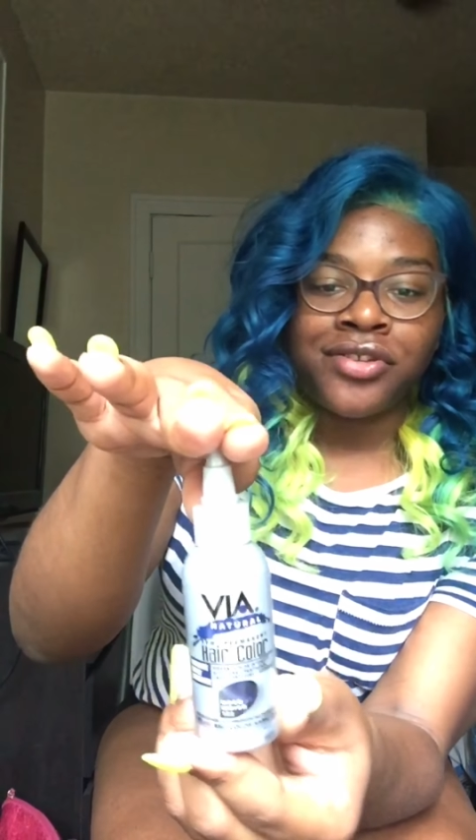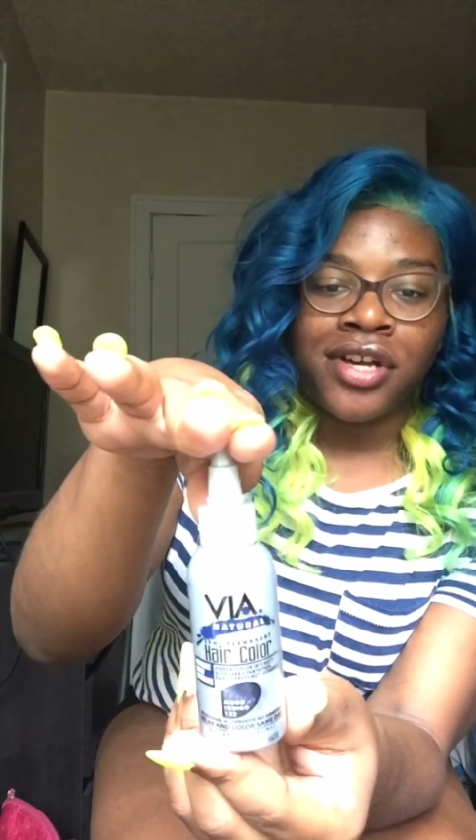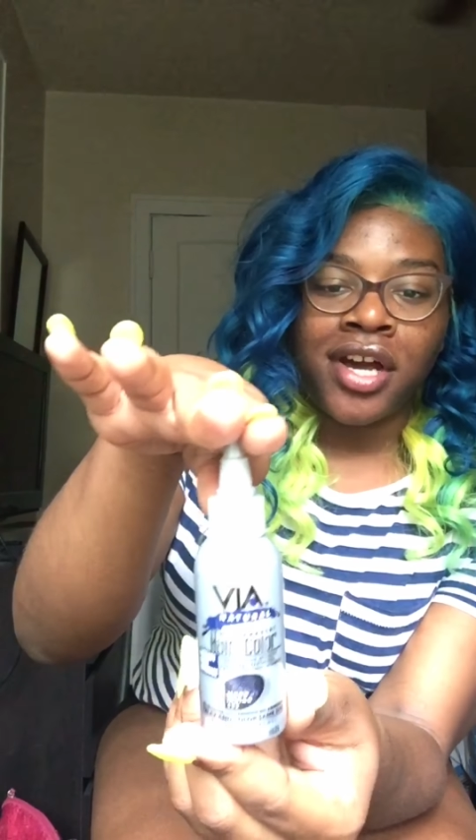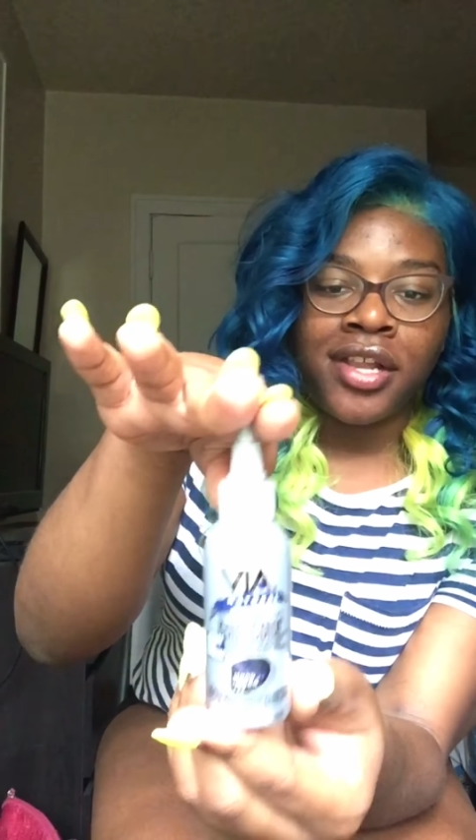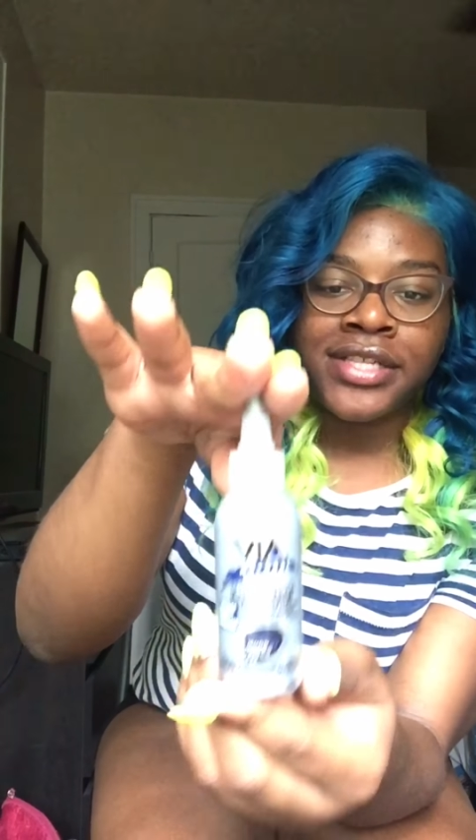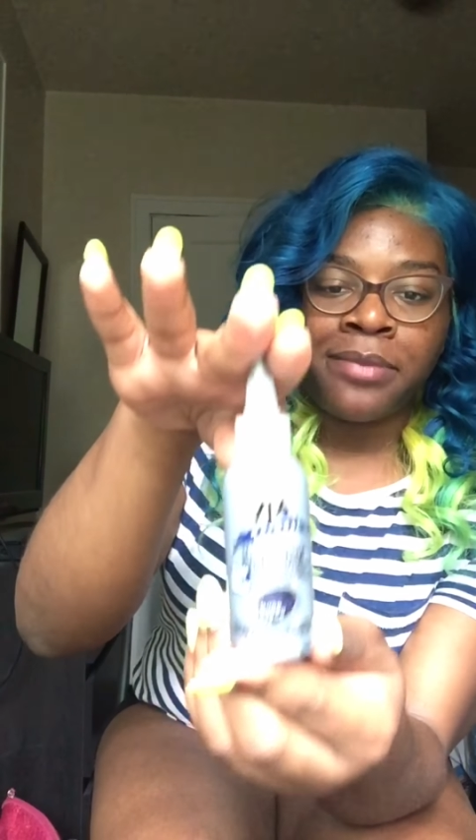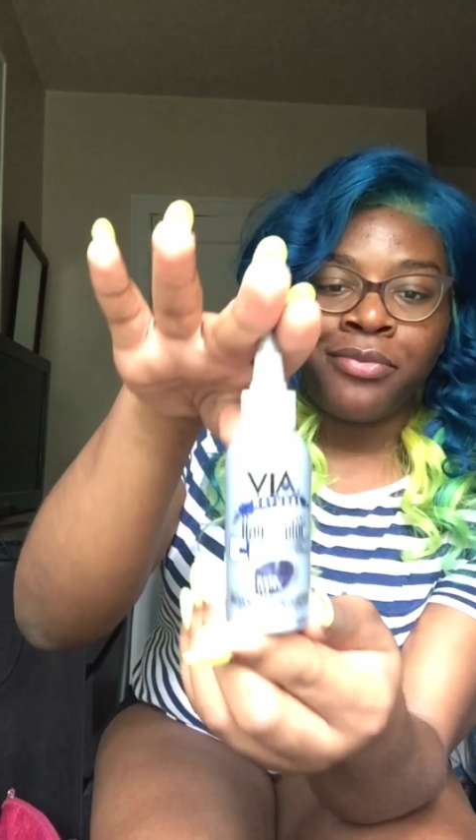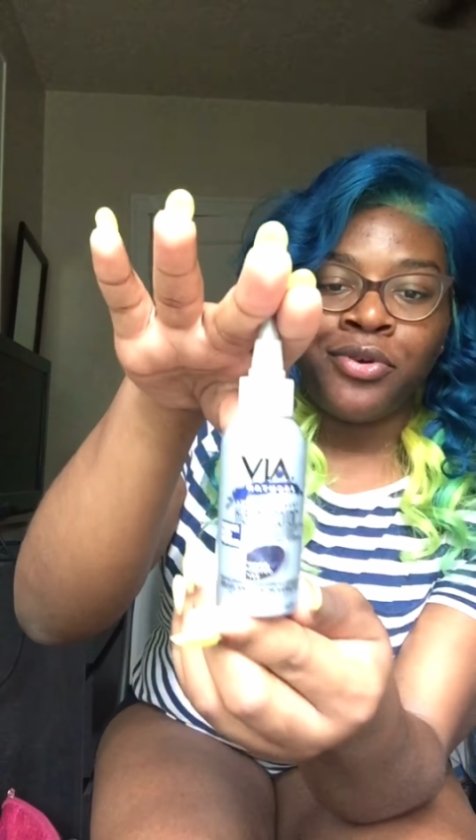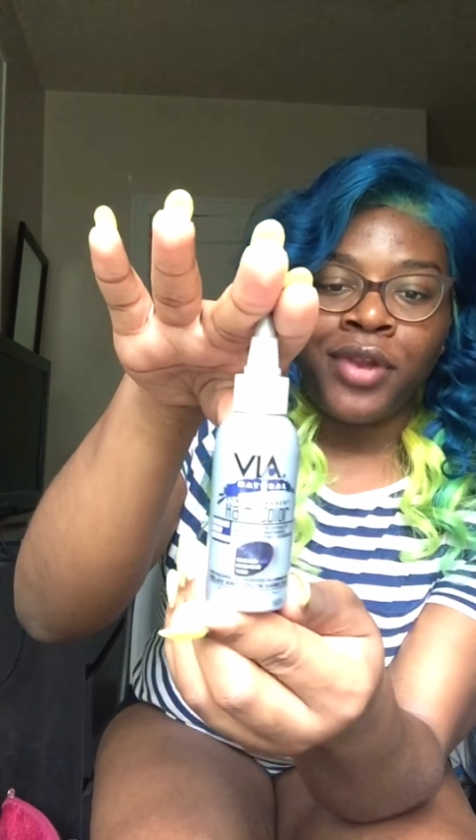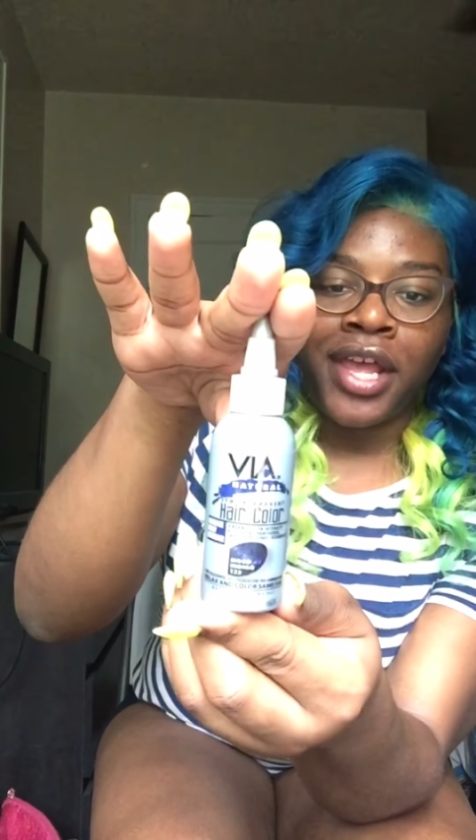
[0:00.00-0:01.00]
Colors and
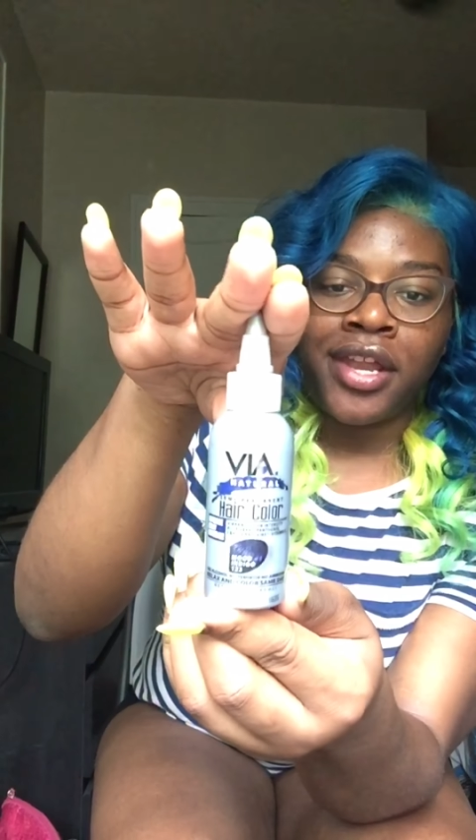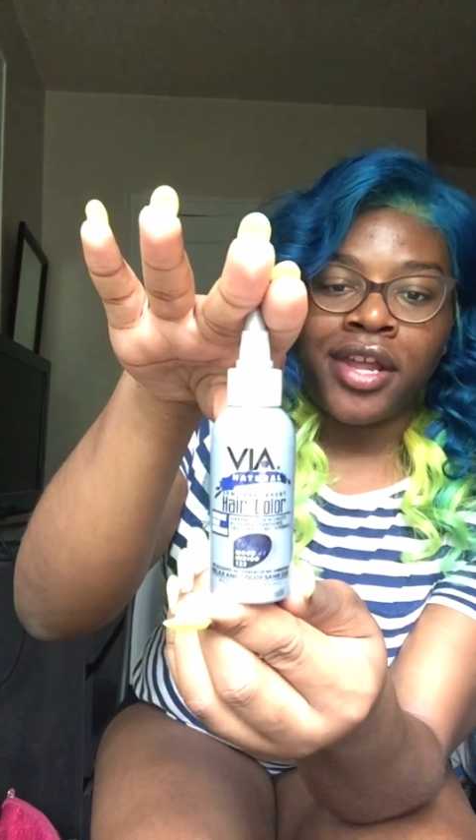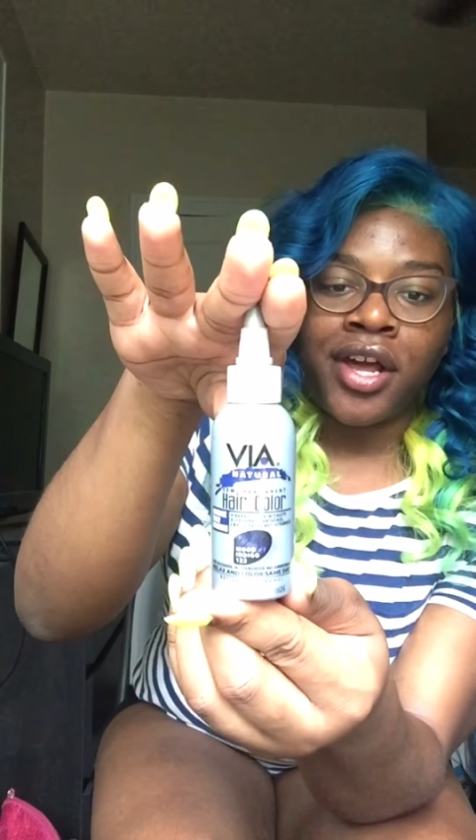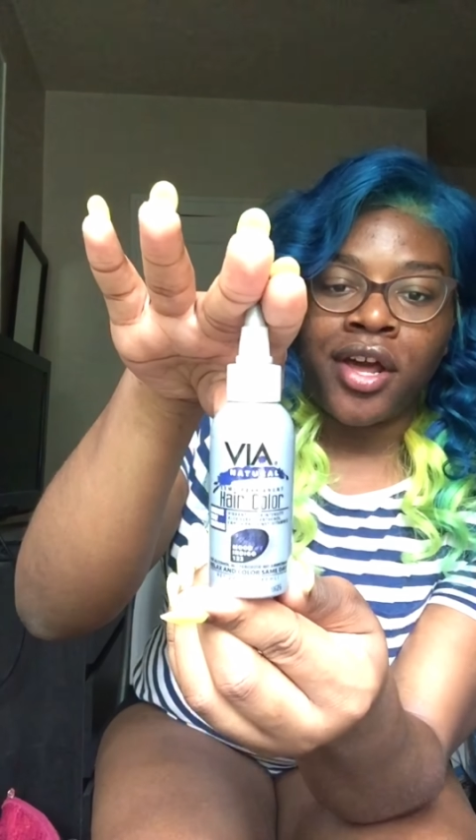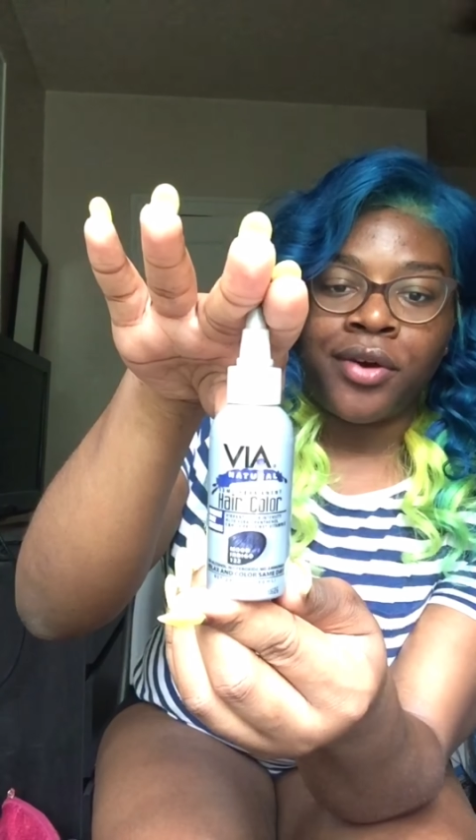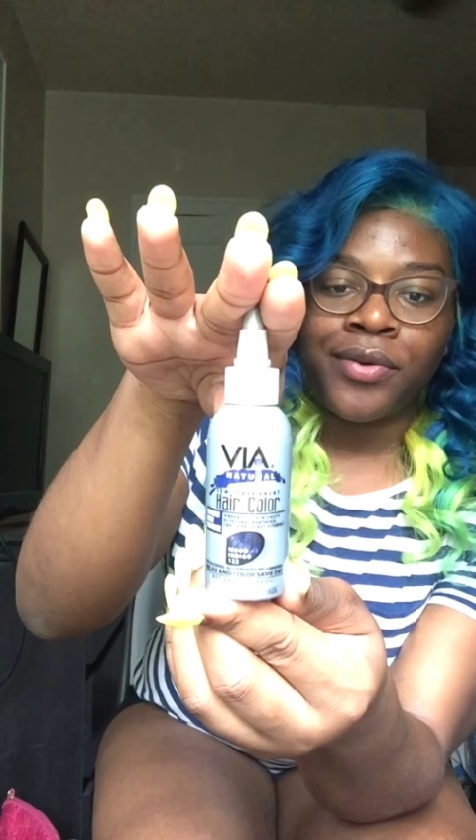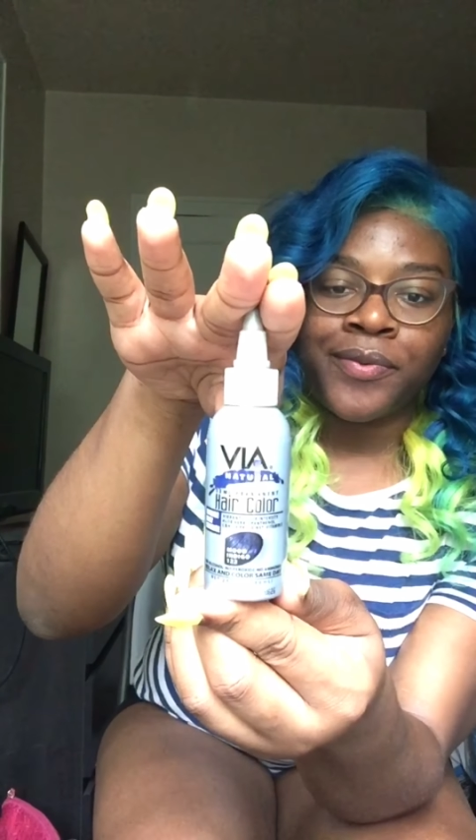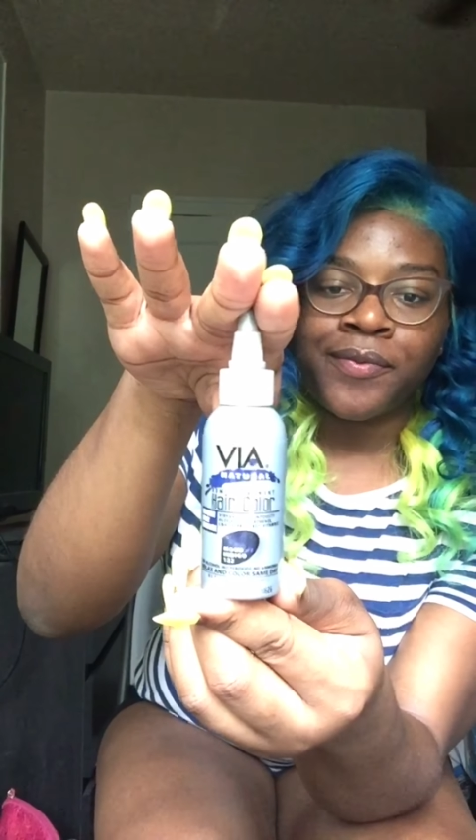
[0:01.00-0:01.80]
Mood Indigo.